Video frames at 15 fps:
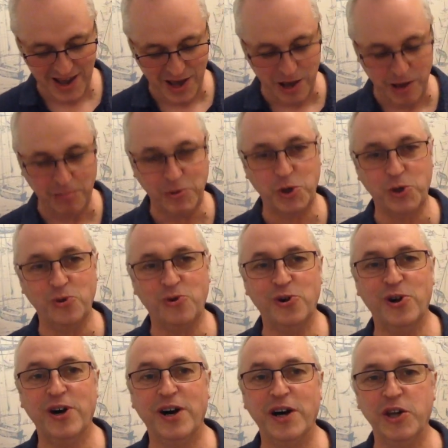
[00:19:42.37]
I'm
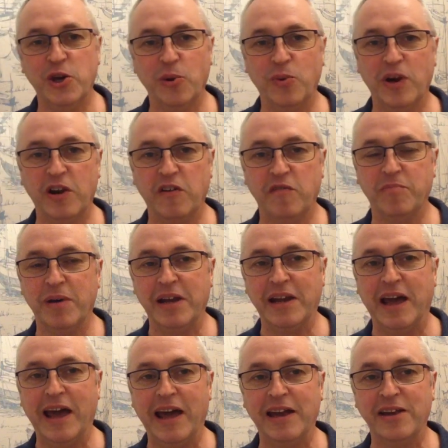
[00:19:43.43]
sure you will have
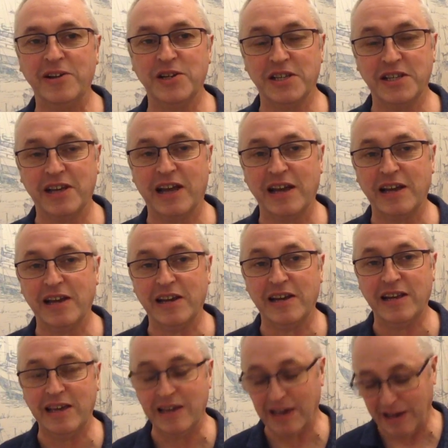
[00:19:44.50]
been entertained.
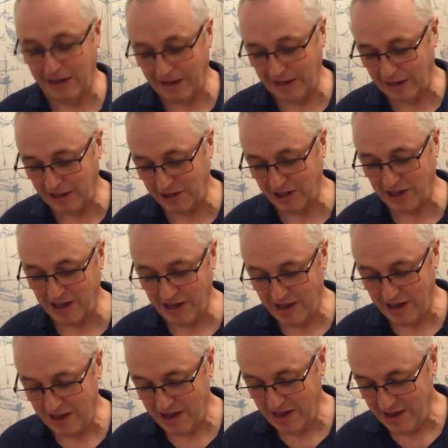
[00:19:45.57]
He is
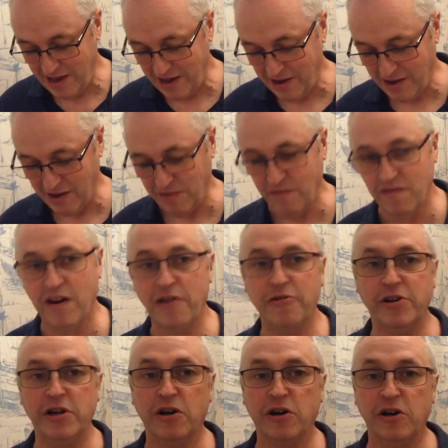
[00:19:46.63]
a
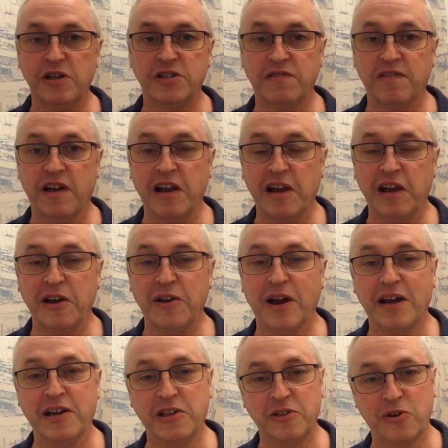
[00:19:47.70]
very nice fellow
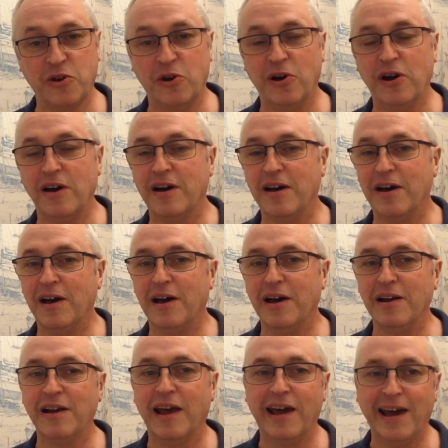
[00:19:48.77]
and he's got
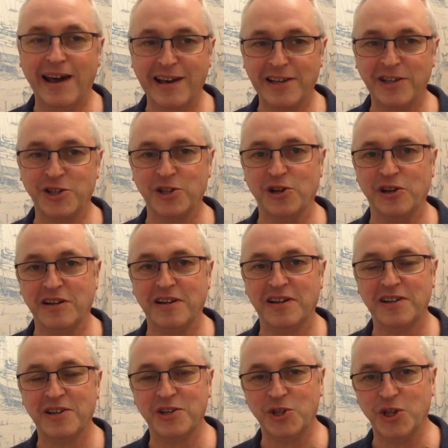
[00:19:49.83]
an excellent
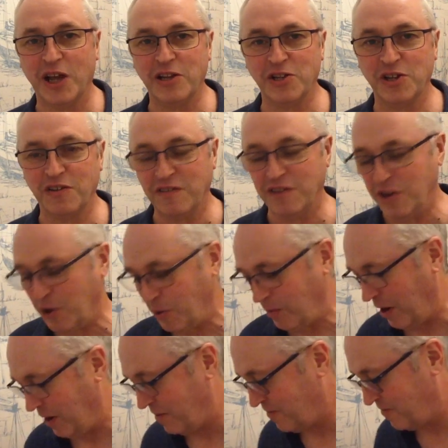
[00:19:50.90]
sense of
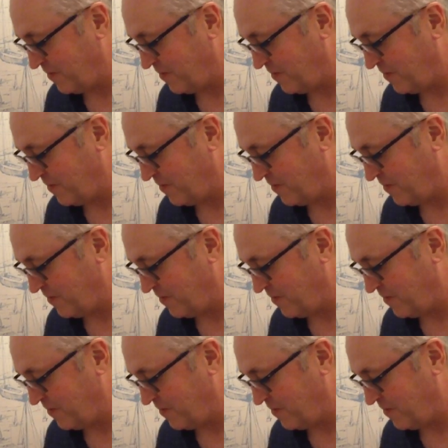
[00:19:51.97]
humour.